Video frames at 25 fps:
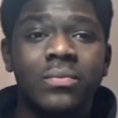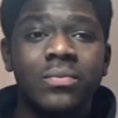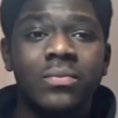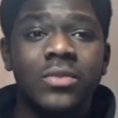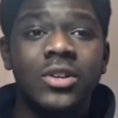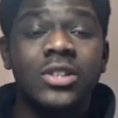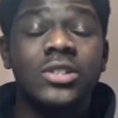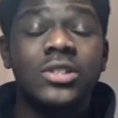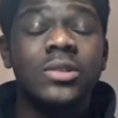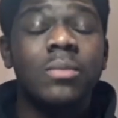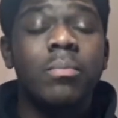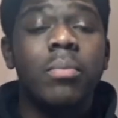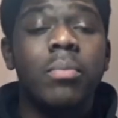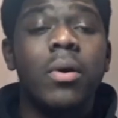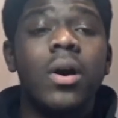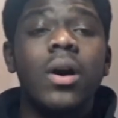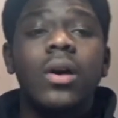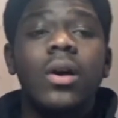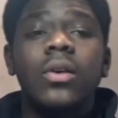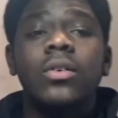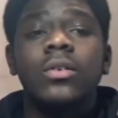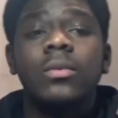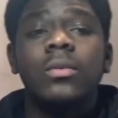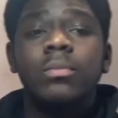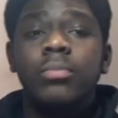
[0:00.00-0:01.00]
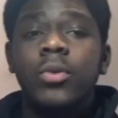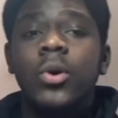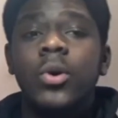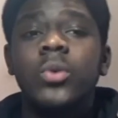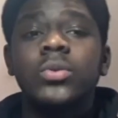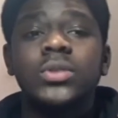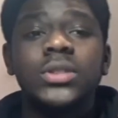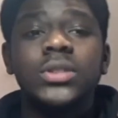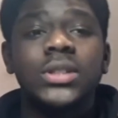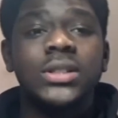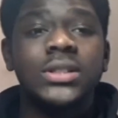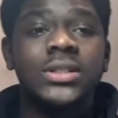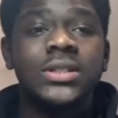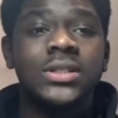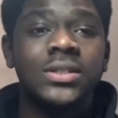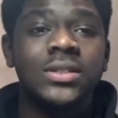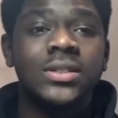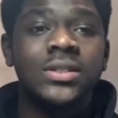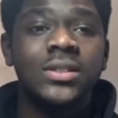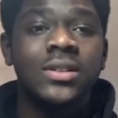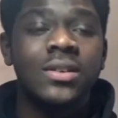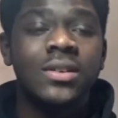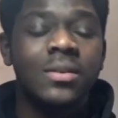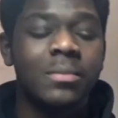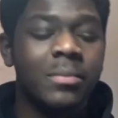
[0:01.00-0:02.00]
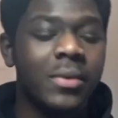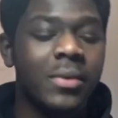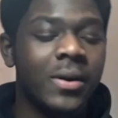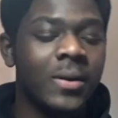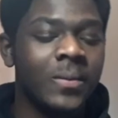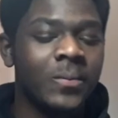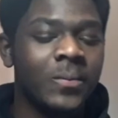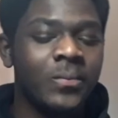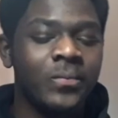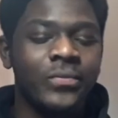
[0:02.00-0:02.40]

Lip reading: It's a part of the process. But